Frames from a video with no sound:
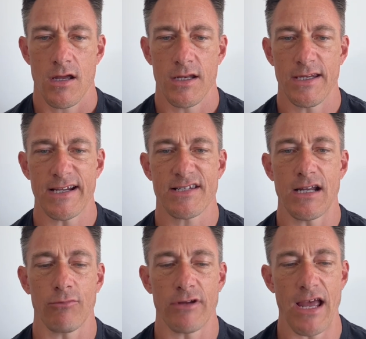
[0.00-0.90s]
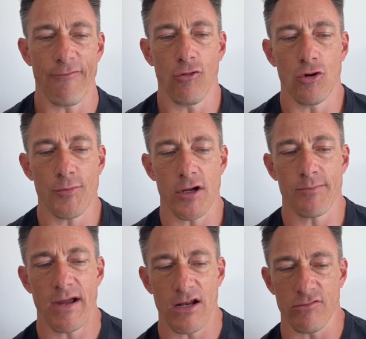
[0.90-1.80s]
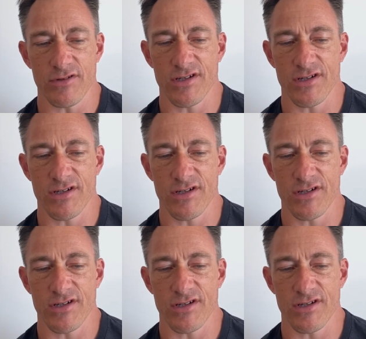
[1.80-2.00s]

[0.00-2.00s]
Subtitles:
Next up, we have hormone panels.